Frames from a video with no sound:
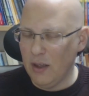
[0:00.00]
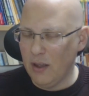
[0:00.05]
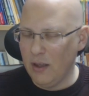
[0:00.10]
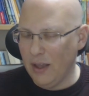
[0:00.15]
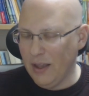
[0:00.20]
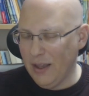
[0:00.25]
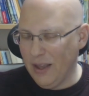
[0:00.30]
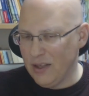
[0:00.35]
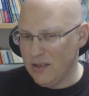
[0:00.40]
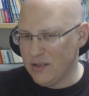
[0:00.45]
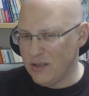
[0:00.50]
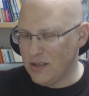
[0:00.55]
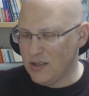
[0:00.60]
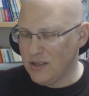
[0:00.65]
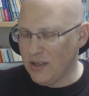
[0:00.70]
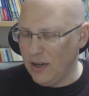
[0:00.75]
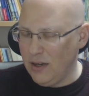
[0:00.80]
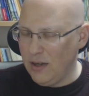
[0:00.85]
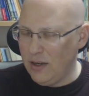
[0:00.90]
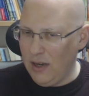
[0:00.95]
against the
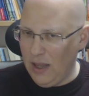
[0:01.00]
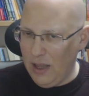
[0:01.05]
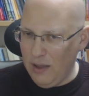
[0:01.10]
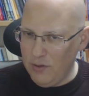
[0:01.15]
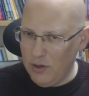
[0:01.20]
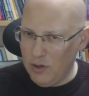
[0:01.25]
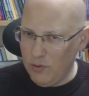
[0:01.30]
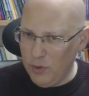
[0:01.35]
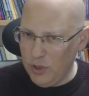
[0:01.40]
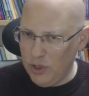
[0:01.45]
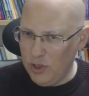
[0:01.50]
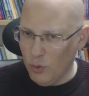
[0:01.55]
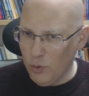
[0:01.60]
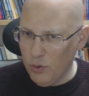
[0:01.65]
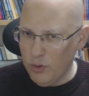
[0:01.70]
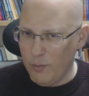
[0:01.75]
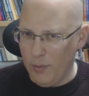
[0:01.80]
Scandinavian we don't